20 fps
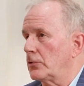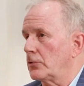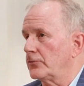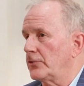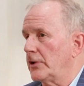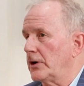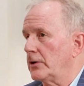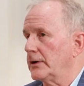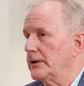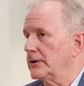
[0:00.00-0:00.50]

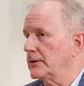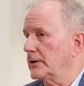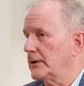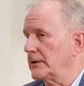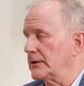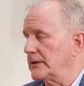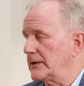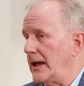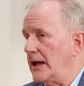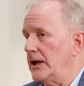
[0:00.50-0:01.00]
very
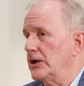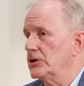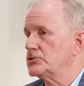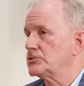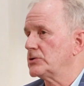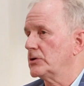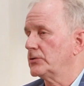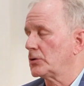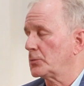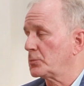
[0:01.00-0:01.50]

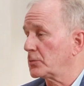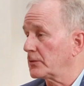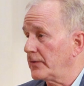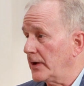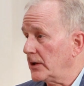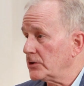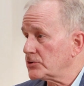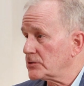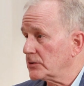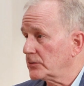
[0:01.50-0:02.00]
engaged in their
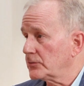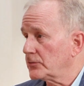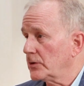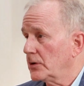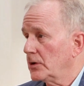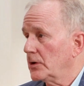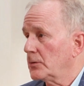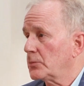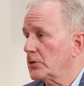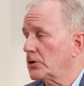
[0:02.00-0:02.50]
professions,
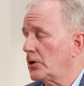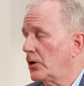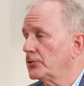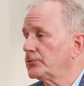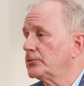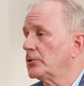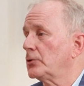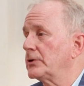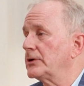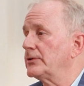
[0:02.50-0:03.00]
but
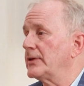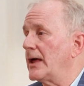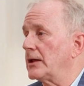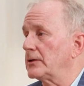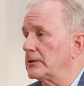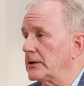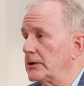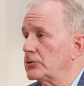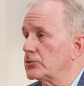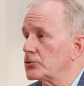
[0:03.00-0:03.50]
also in
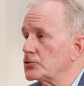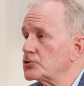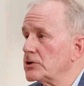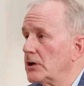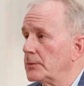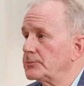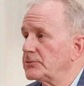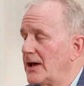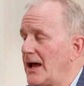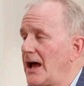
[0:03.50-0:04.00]
that
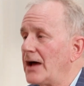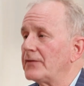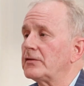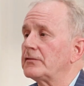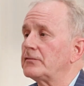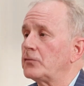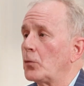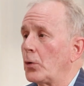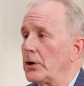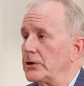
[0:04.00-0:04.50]
leadership, to have
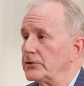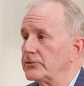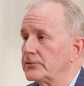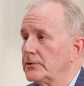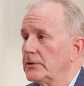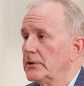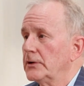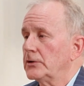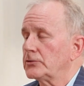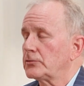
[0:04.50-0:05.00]
a voice,